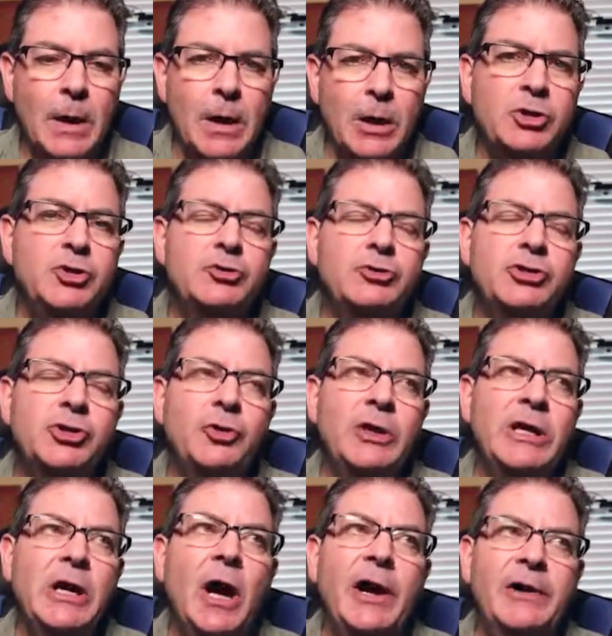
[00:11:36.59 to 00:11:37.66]

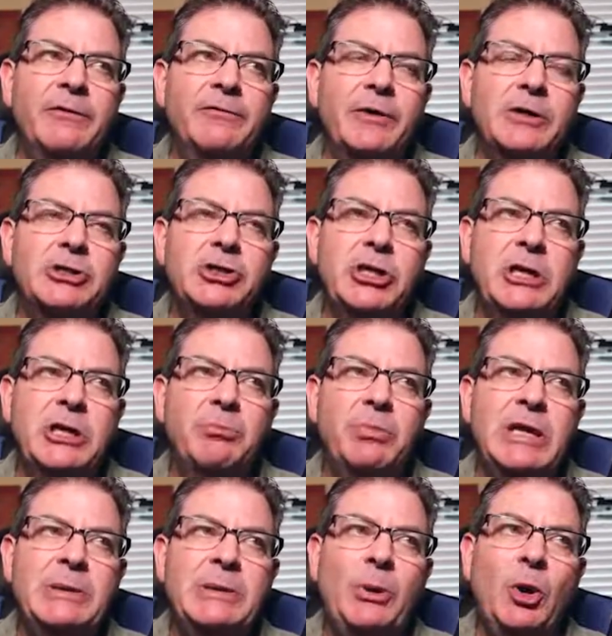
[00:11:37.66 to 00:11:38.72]
Usually, higher functioning
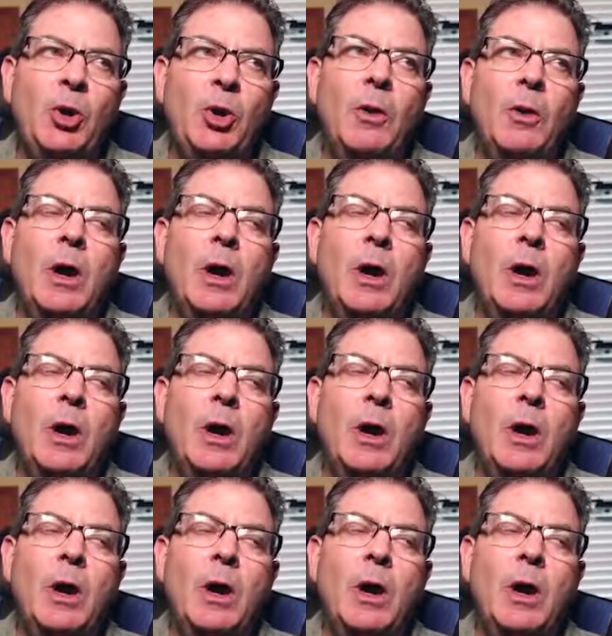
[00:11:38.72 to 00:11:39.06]
people,